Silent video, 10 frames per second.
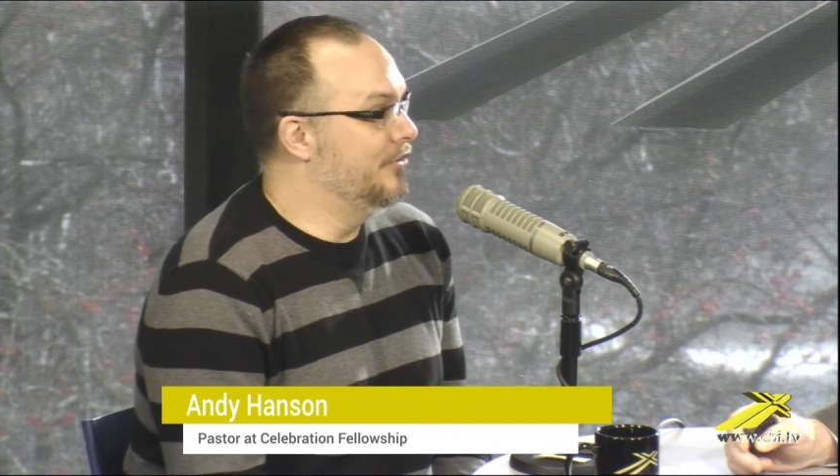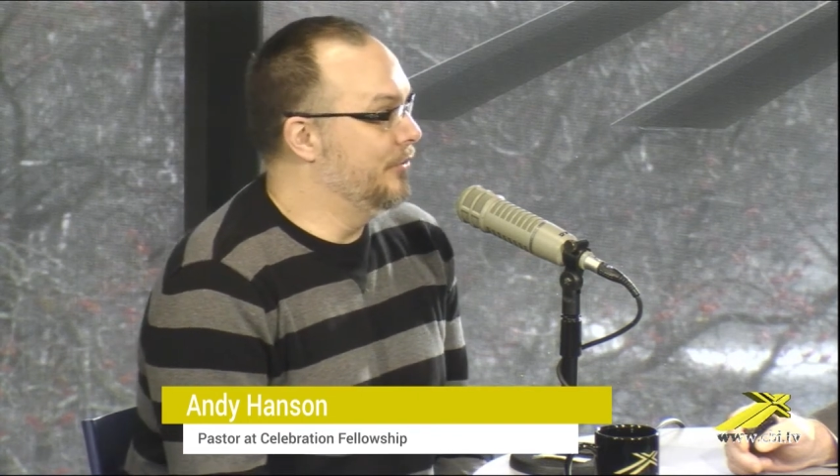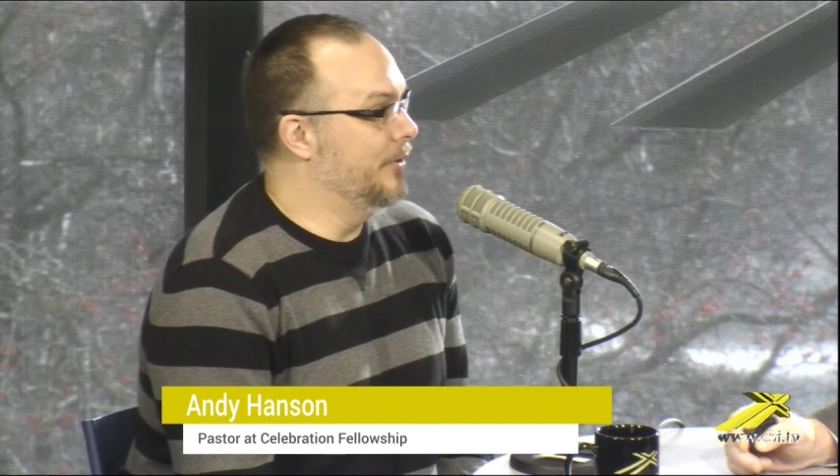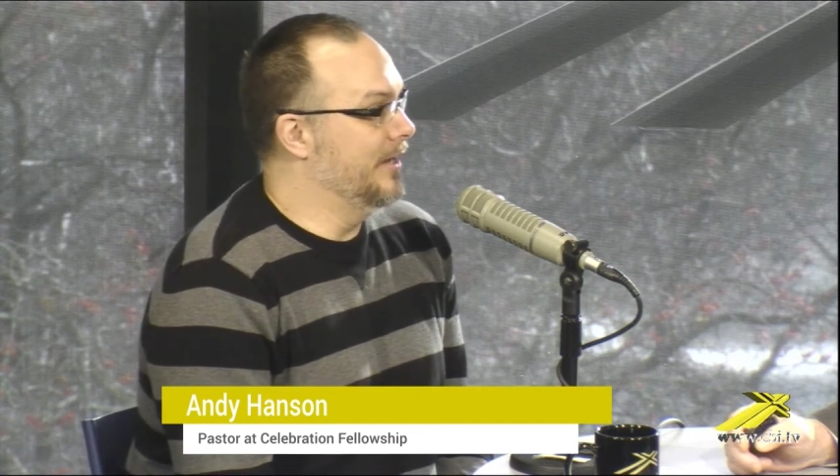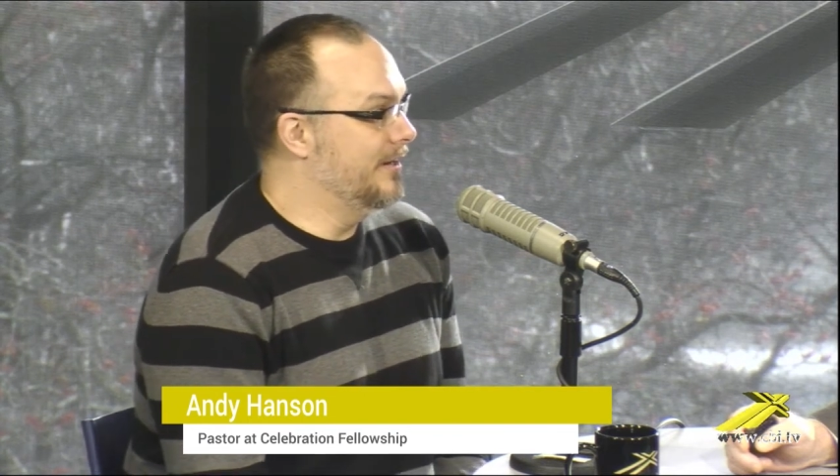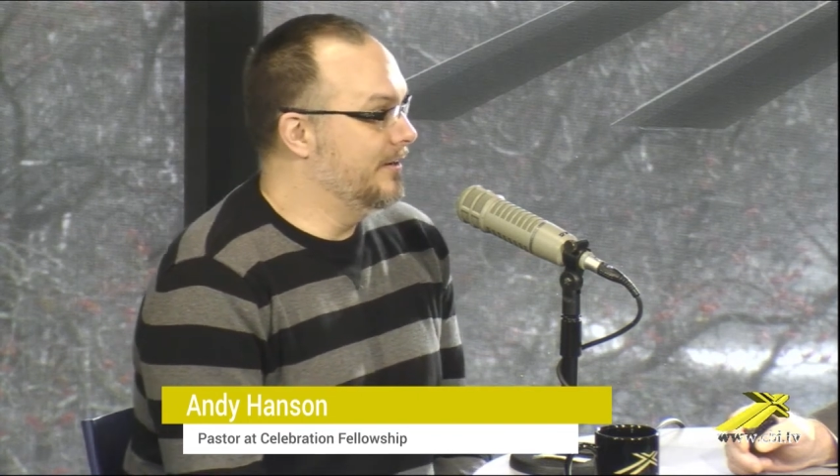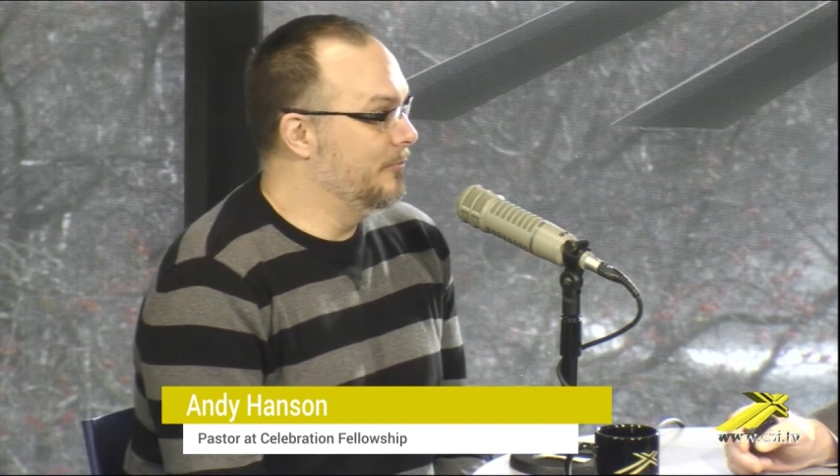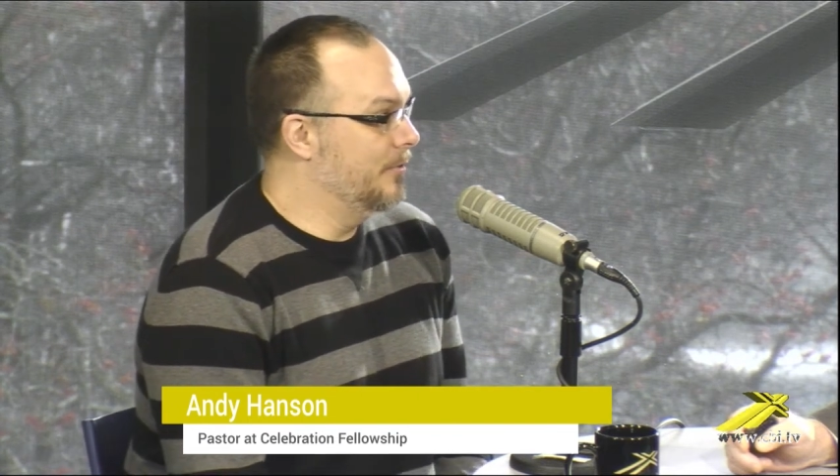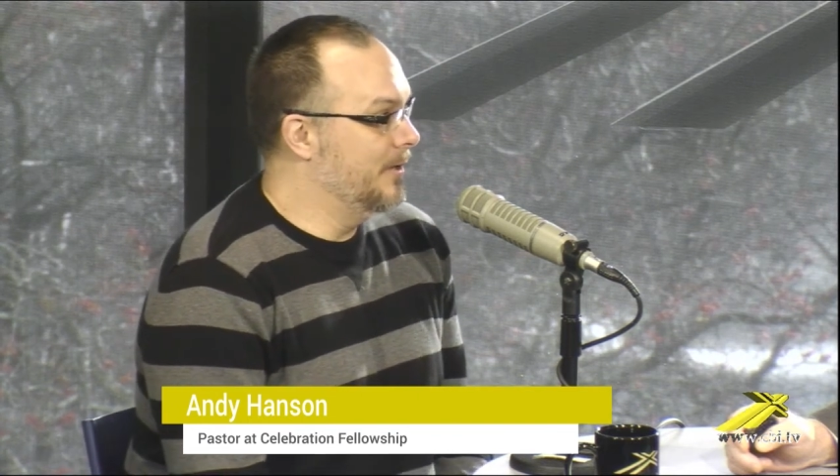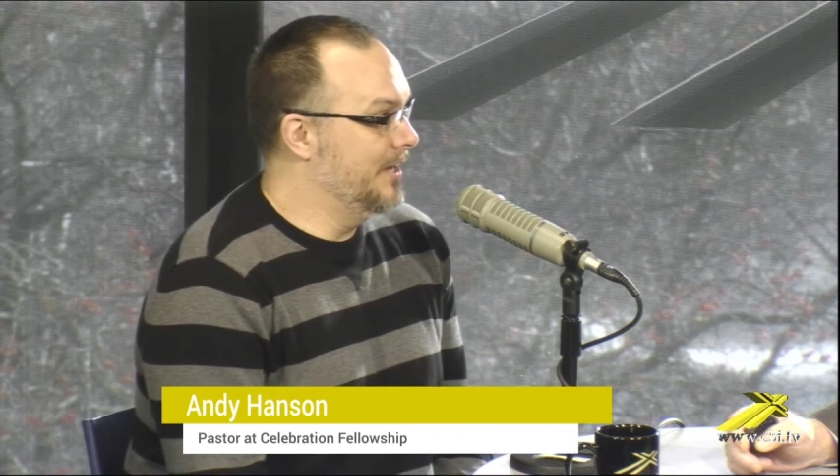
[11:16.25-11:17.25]
doing
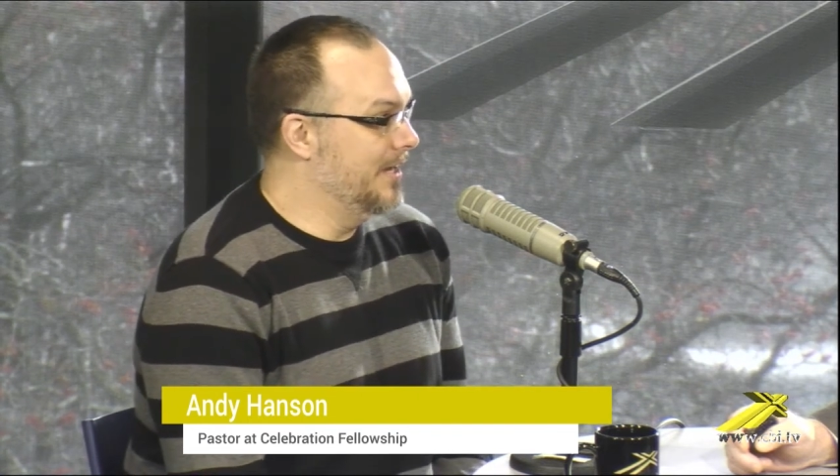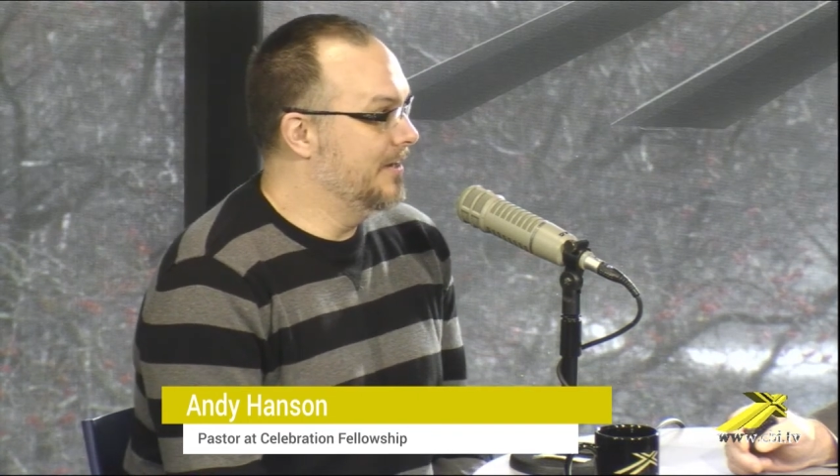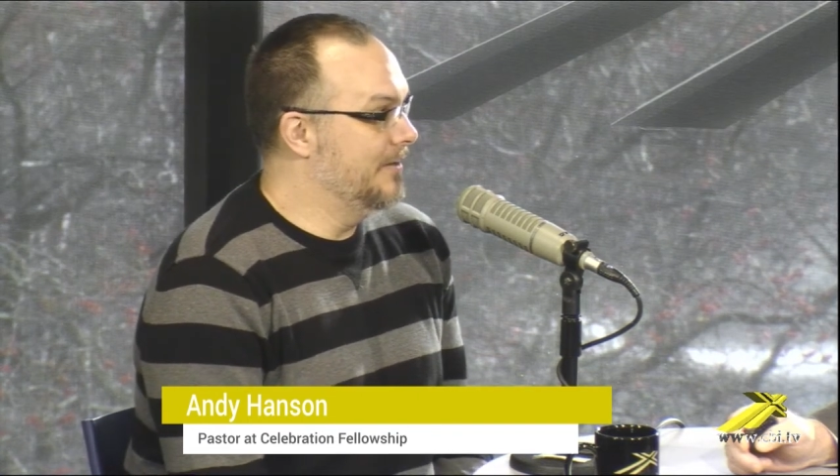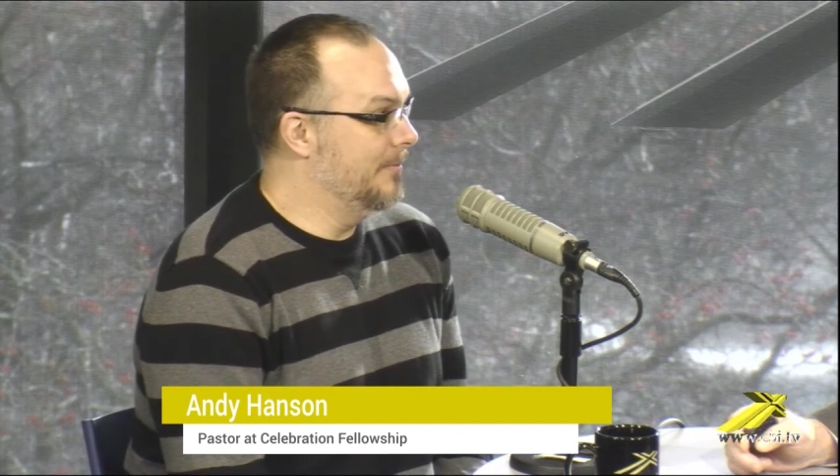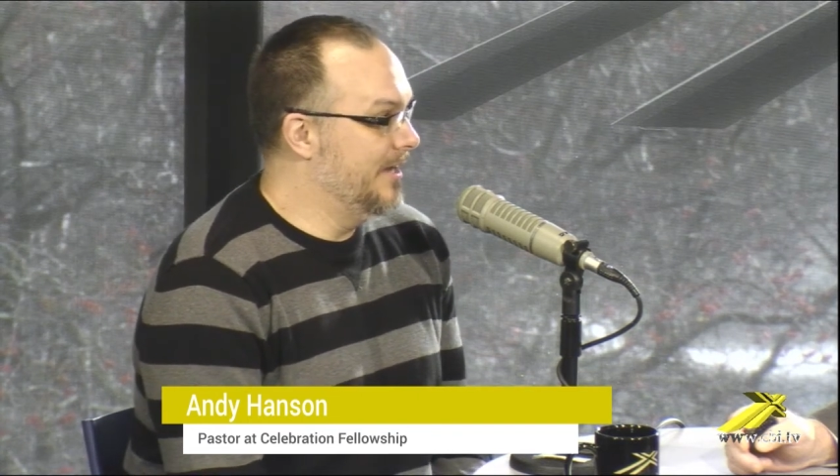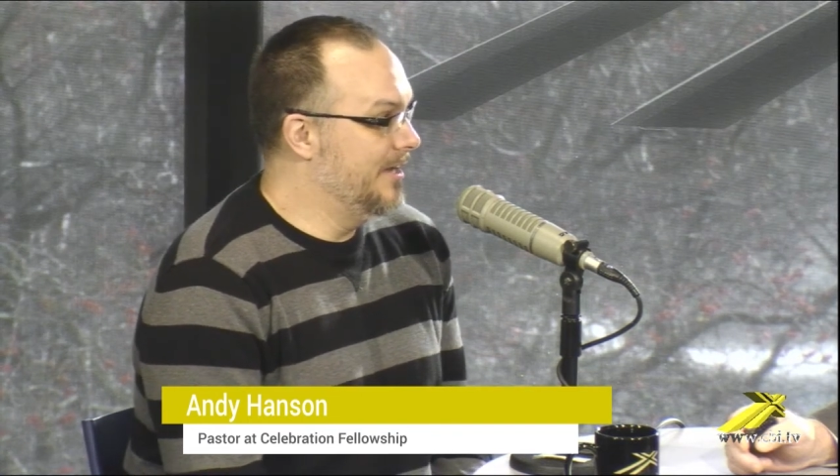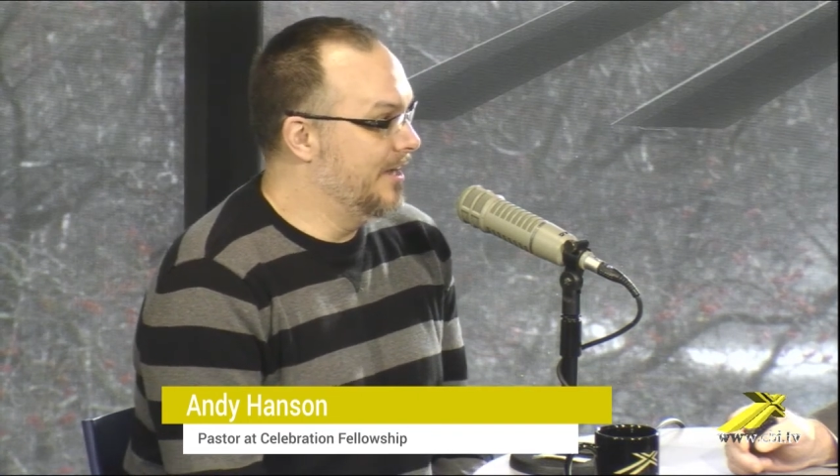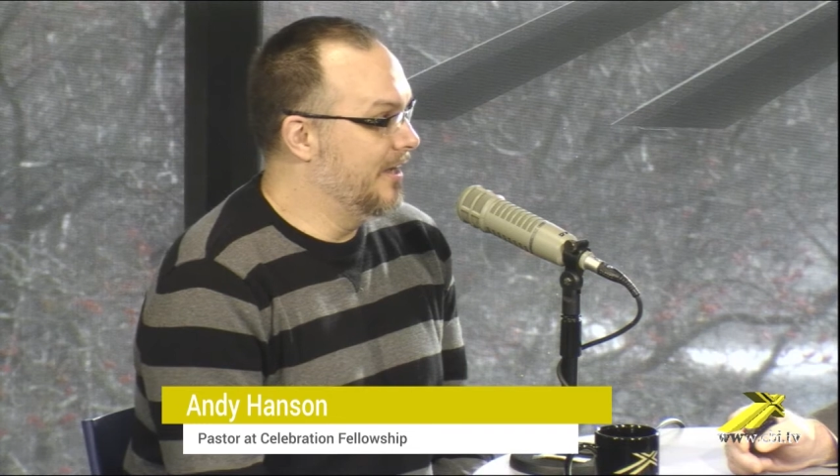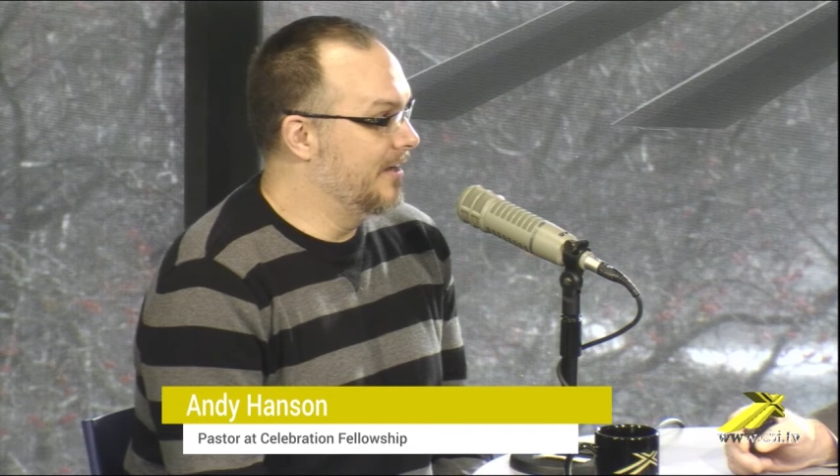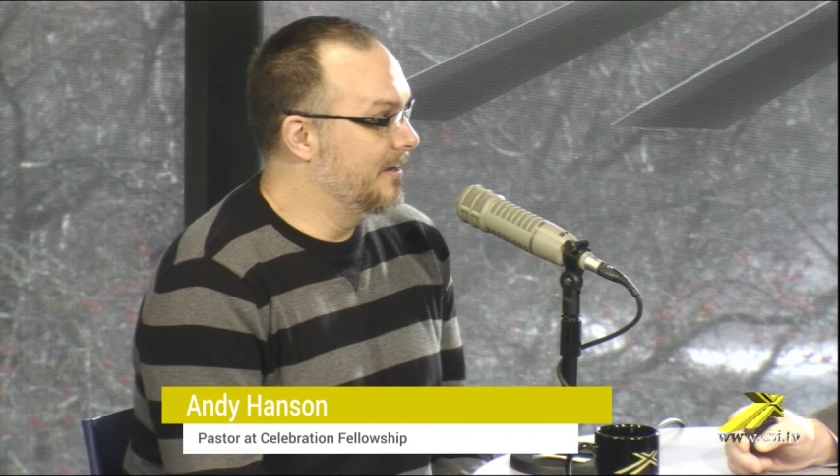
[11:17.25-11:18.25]
what needed to be
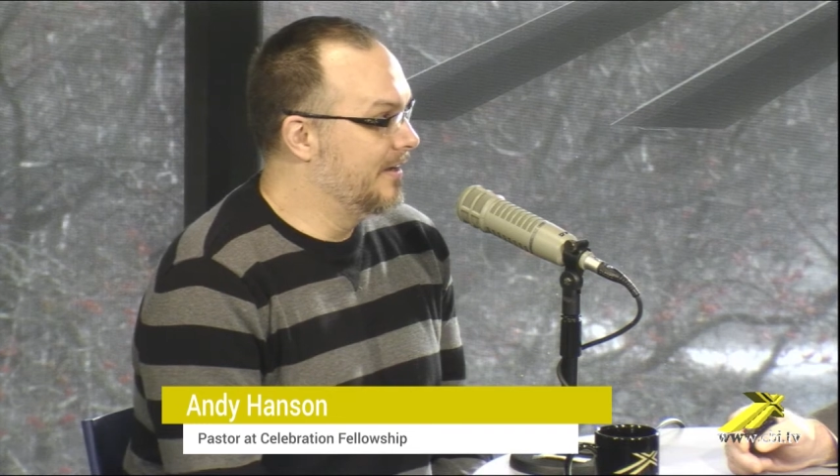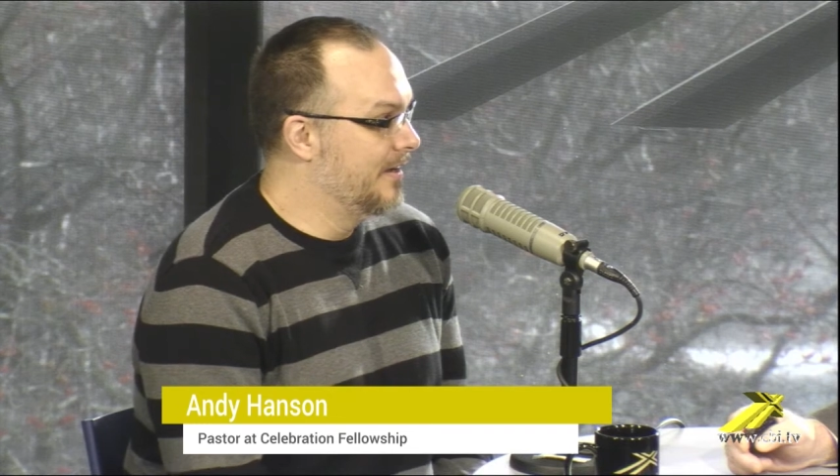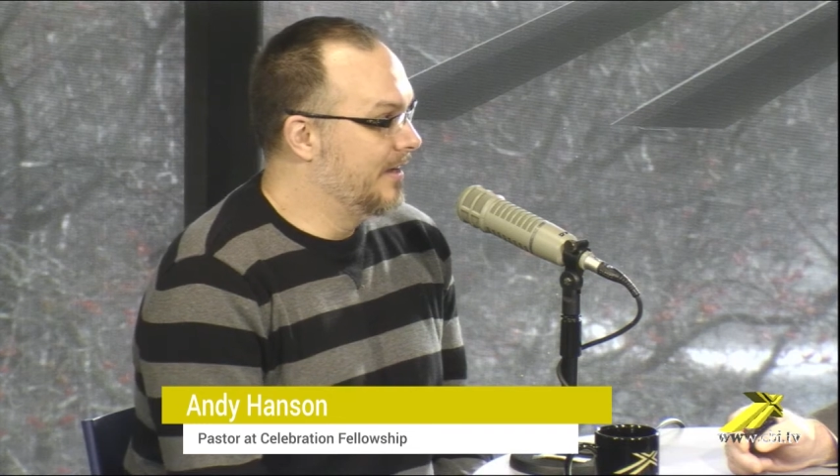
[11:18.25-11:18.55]
done.